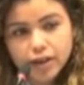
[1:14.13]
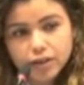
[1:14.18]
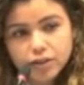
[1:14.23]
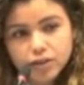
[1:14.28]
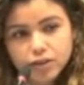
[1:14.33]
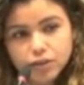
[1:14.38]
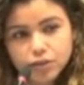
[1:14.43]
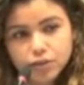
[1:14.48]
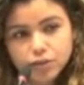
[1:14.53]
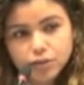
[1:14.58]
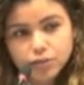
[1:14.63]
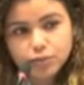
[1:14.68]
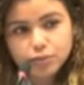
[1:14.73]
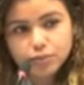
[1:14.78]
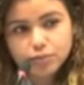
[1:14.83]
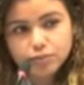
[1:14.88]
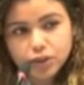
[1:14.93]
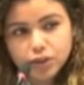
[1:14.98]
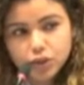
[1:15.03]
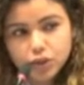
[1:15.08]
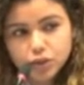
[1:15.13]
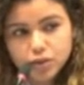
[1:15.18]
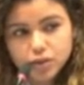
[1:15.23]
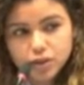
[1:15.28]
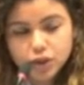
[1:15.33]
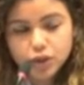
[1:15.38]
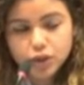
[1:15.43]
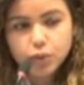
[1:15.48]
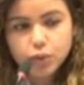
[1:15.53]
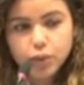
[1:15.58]
trying to
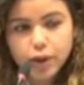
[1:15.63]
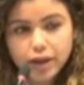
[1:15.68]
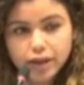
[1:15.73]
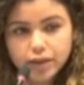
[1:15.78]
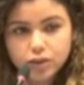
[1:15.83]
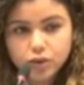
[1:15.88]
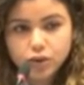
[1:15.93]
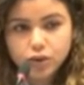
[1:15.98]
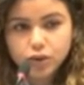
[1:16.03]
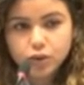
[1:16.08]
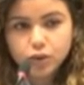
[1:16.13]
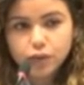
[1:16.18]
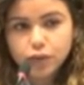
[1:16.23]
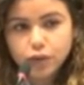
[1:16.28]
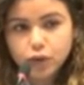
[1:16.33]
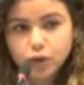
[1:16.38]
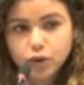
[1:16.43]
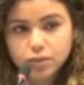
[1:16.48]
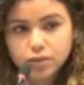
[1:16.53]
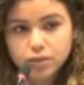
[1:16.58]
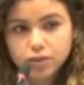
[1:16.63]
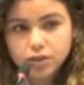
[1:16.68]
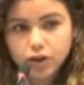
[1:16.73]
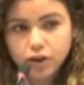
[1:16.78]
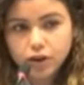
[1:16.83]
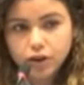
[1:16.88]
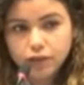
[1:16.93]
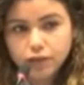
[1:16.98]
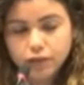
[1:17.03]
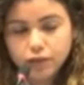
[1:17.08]
use new ways or new
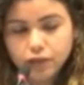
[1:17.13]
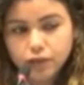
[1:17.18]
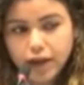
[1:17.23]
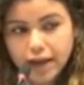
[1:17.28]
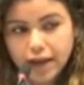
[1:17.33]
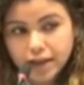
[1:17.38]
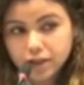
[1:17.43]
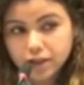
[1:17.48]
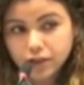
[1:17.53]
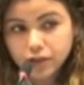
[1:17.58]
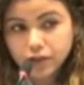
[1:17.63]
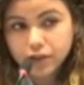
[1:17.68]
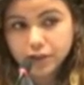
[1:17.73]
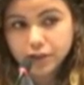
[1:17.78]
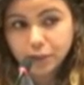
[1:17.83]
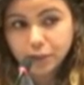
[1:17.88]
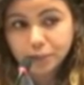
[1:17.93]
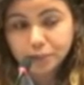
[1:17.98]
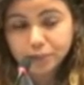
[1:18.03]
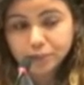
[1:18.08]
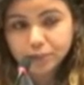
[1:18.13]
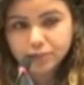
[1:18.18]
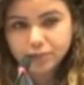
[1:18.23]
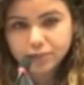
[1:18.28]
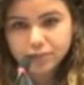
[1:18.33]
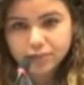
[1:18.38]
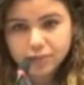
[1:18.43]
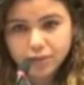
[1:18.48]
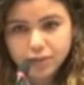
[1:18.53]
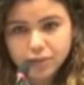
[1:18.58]
forms of
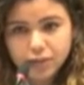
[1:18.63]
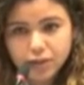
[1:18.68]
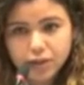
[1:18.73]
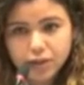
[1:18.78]
activism.